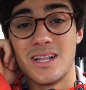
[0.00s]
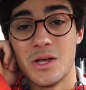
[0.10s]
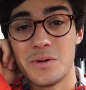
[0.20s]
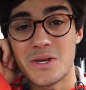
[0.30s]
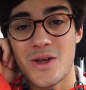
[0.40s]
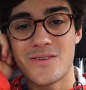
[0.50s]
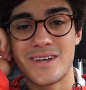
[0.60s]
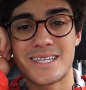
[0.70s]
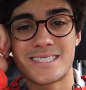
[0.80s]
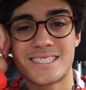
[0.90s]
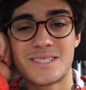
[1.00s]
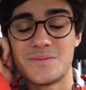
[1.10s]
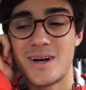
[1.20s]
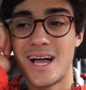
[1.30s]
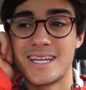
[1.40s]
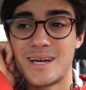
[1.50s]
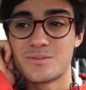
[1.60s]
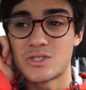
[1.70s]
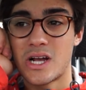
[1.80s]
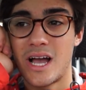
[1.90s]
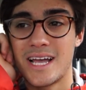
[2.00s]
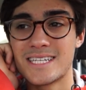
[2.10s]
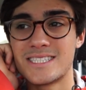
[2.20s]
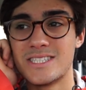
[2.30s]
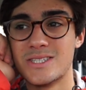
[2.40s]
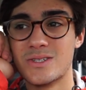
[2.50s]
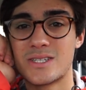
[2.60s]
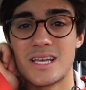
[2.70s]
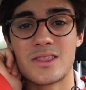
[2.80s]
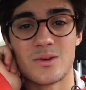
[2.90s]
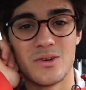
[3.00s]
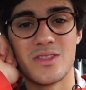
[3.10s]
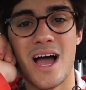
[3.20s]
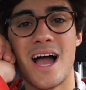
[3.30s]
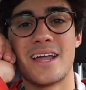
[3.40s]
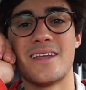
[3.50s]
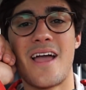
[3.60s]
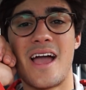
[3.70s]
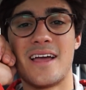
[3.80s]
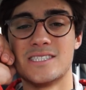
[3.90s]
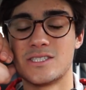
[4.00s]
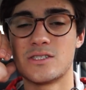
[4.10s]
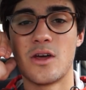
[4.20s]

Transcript: A little bit nervous, but I'm trying to get through that and just,